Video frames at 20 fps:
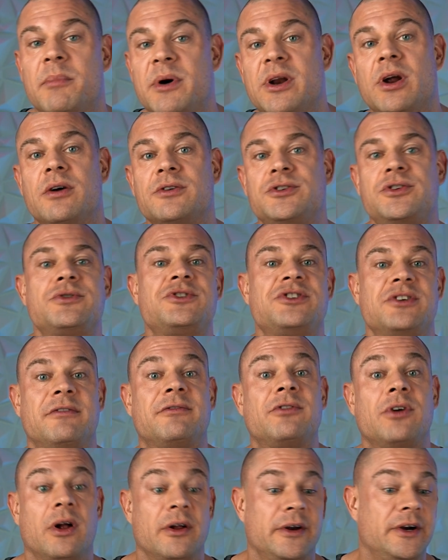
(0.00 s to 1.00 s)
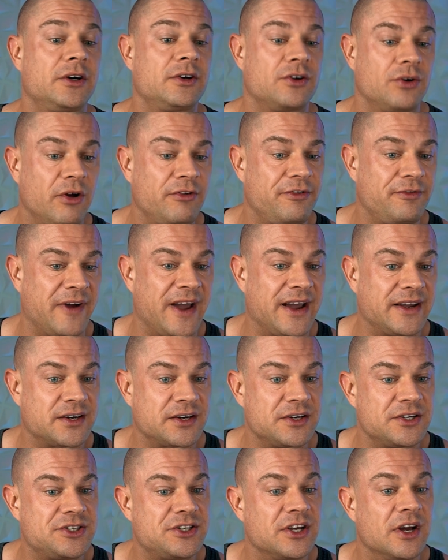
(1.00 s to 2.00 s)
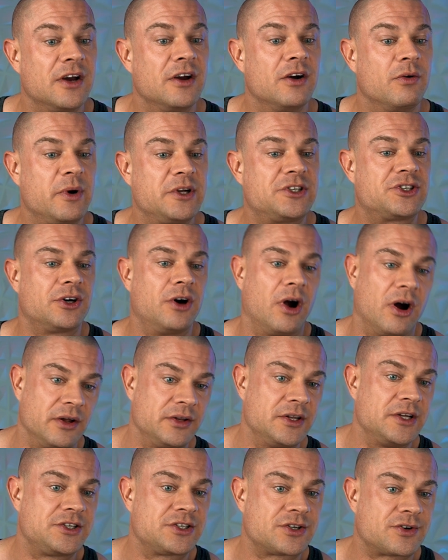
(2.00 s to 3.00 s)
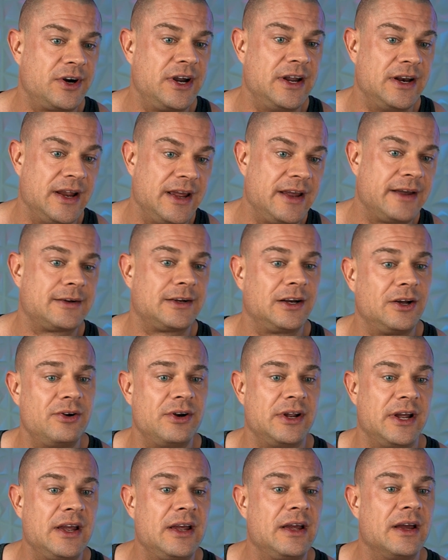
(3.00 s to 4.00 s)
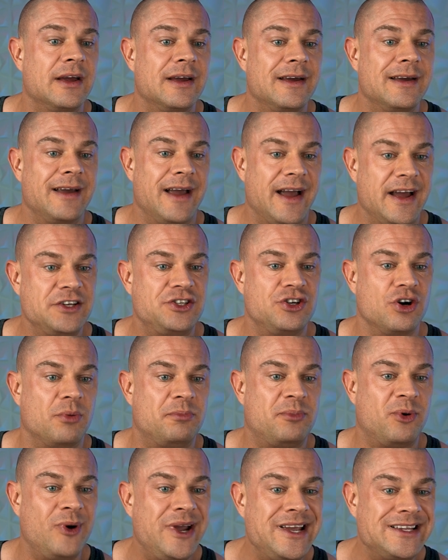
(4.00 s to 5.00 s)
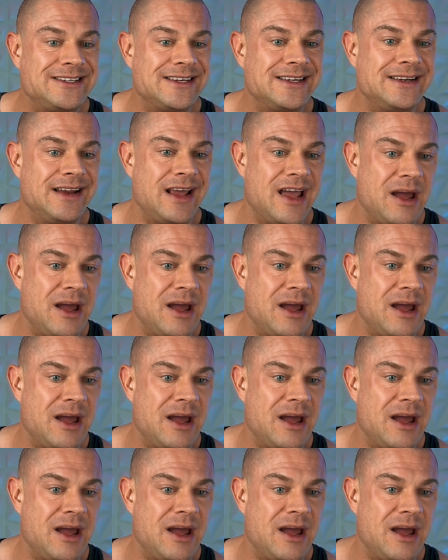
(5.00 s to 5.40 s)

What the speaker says: but also several other growth factors which are on the screen, including angiopoietin,